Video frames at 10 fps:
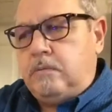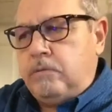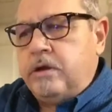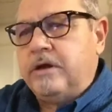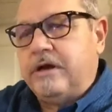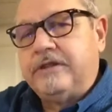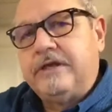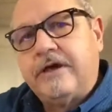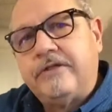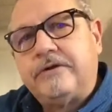on the
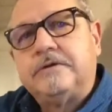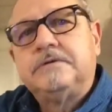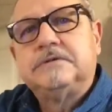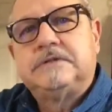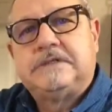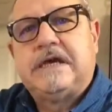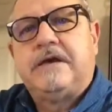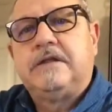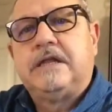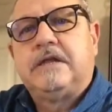other
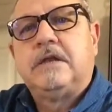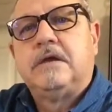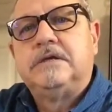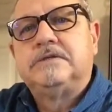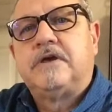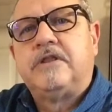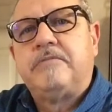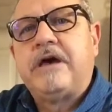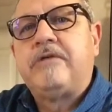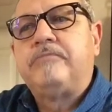set that is on the
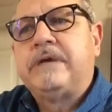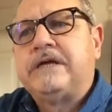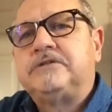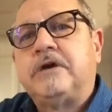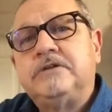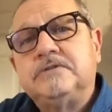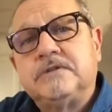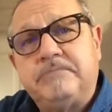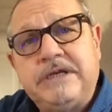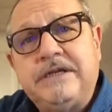mountain banjo, I use a
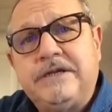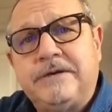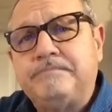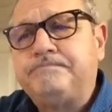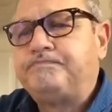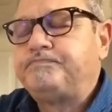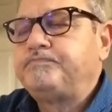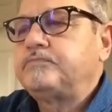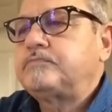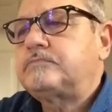medium.
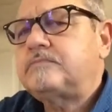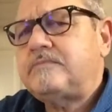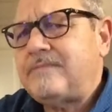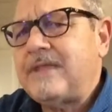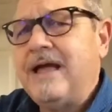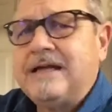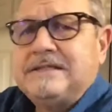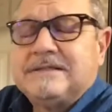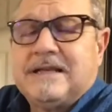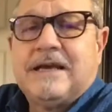I
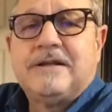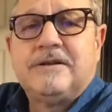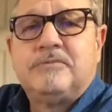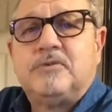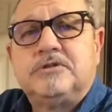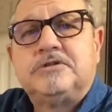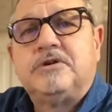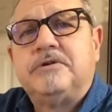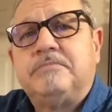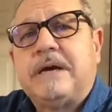just like a little more
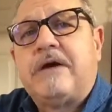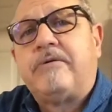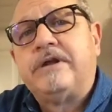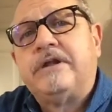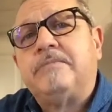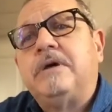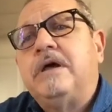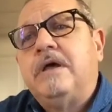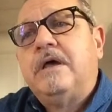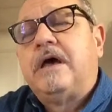tone and power in them.
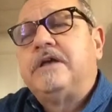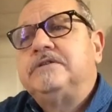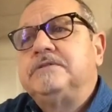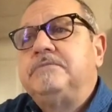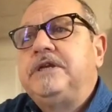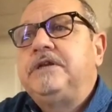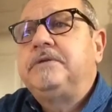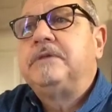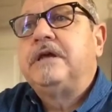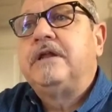I use a
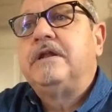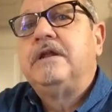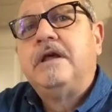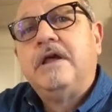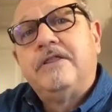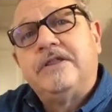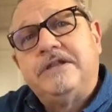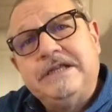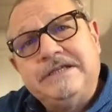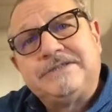medium and the
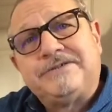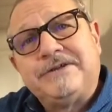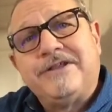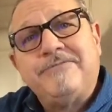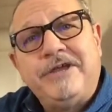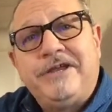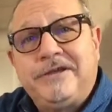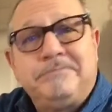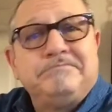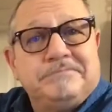D string on the
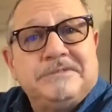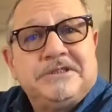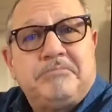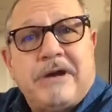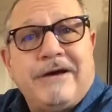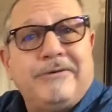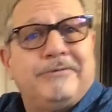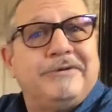medium is brown